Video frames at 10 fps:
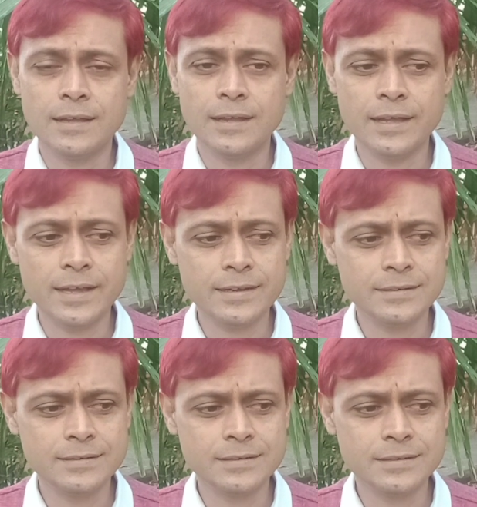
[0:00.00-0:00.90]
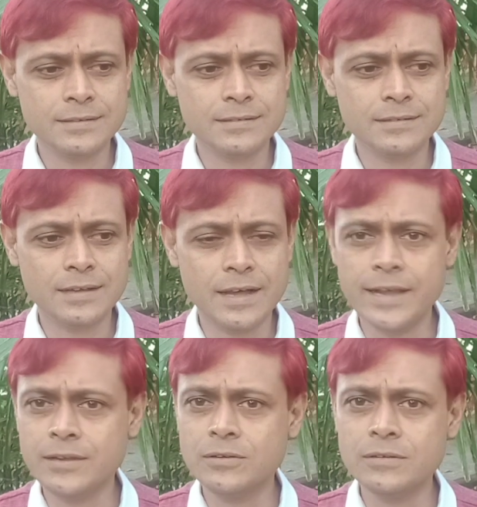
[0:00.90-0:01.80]
And
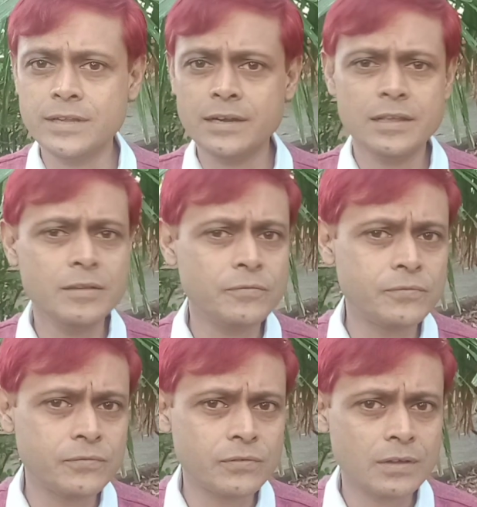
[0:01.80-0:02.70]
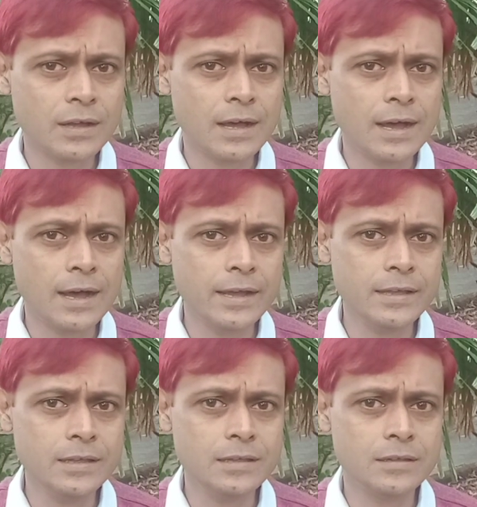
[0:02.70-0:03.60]
I know that if
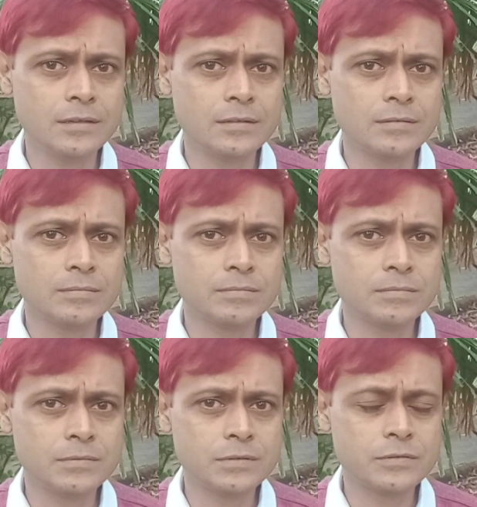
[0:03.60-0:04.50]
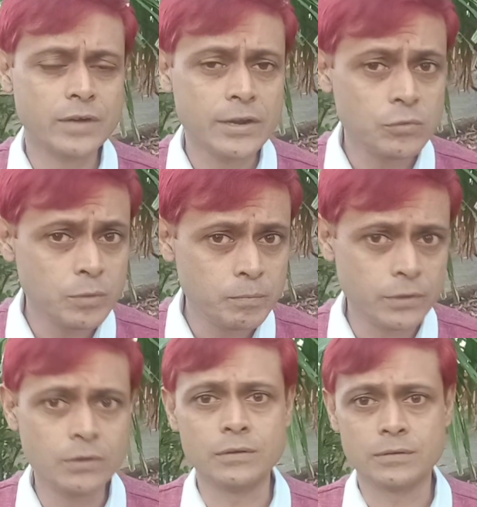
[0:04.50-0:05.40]
I try to be
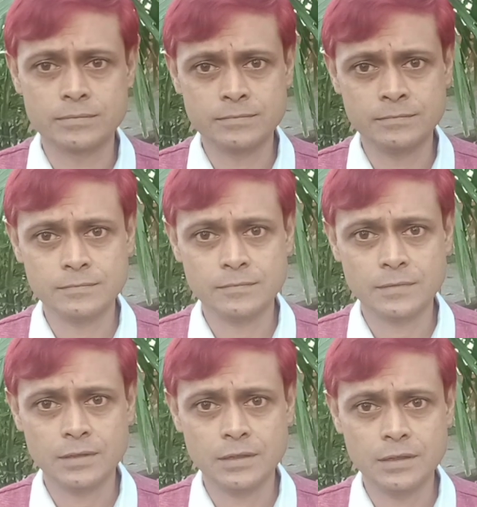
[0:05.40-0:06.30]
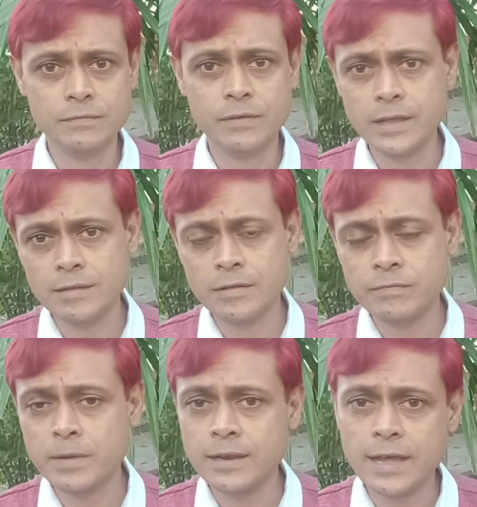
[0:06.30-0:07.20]
pure, if
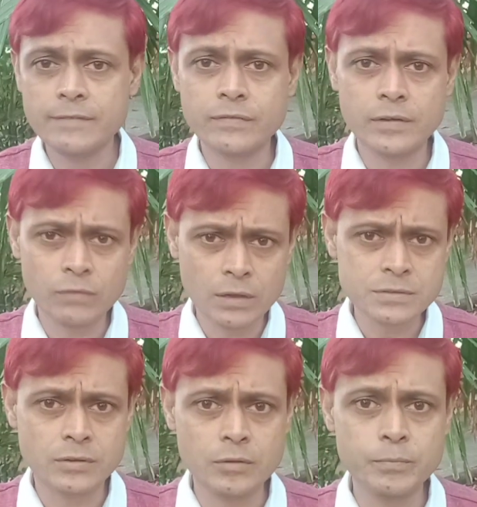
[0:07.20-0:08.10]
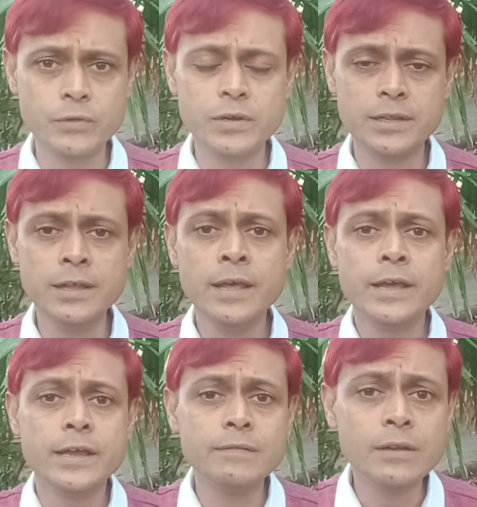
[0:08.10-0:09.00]
my life revolves around purity,
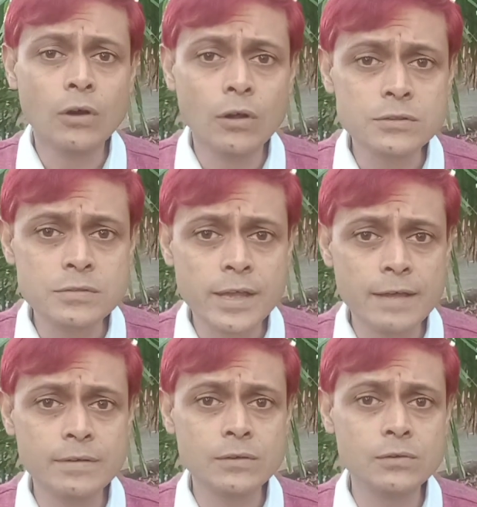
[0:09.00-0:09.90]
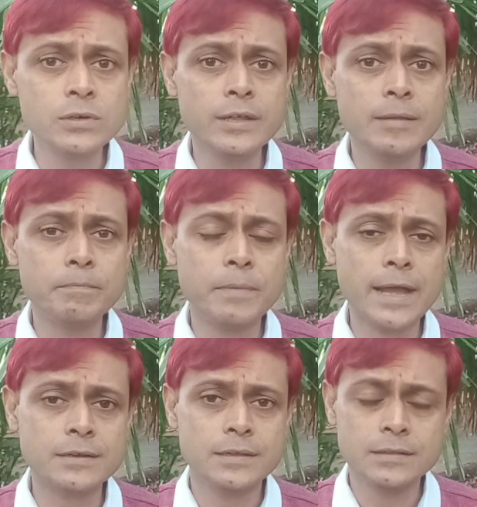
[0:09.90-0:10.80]
it will also have a good
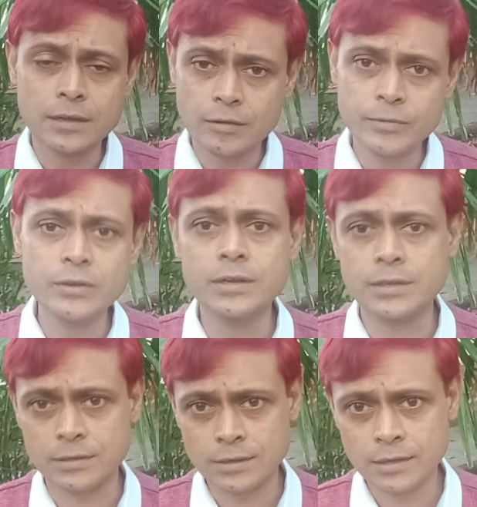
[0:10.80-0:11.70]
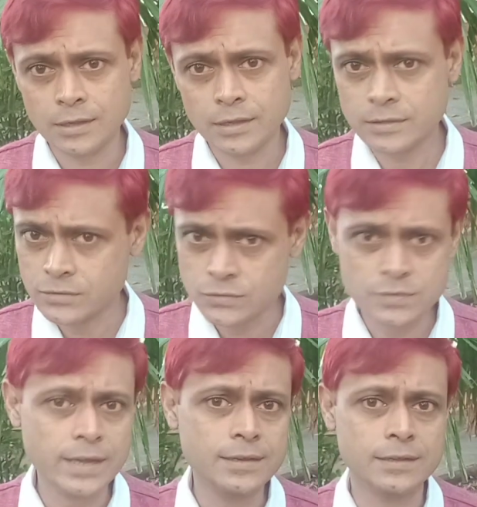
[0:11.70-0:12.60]
impact in the community, in the
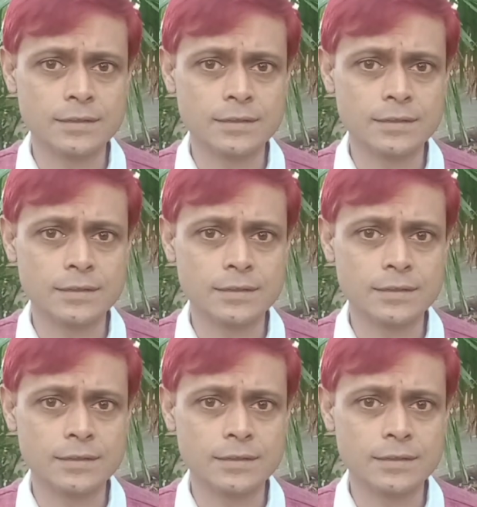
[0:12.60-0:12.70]
society.